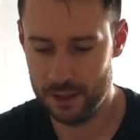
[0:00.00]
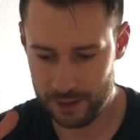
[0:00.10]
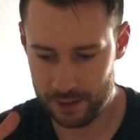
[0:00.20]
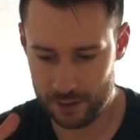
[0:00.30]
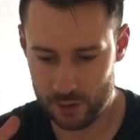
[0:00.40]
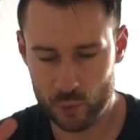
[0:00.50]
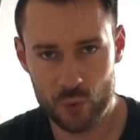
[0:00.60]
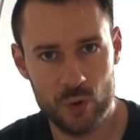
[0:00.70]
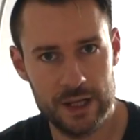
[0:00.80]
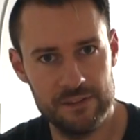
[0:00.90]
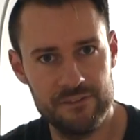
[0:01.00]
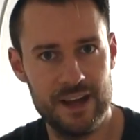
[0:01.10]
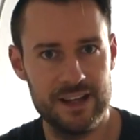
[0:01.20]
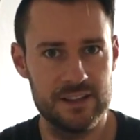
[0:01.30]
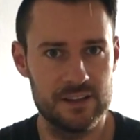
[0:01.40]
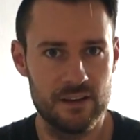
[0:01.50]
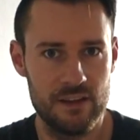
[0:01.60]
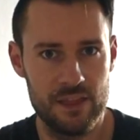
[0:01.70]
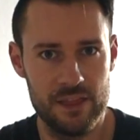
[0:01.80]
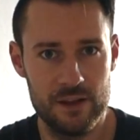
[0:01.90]
He reinvented
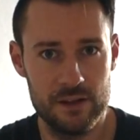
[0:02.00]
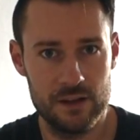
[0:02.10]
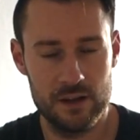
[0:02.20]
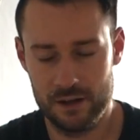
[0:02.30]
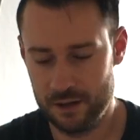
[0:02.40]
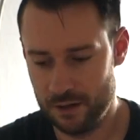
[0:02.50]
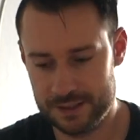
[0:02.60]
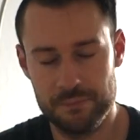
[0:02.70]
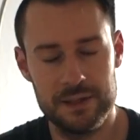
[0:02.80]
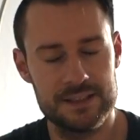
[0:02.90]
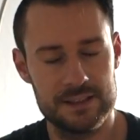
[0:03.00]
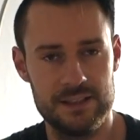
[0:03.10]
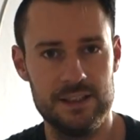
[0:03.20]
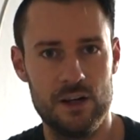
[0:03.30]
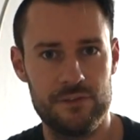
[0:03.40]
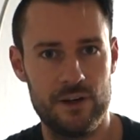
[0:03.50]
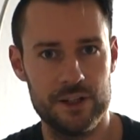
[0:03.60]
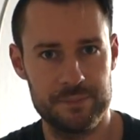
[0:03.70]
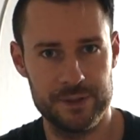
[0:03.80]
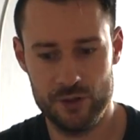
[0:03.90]
the simplicity of
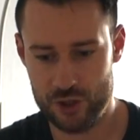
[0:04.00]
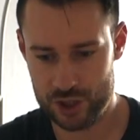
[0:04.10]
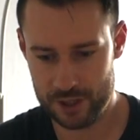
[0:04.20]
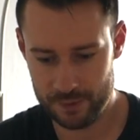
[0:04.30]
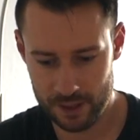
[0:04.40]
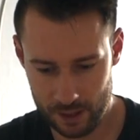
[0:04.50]
entrepreneurship.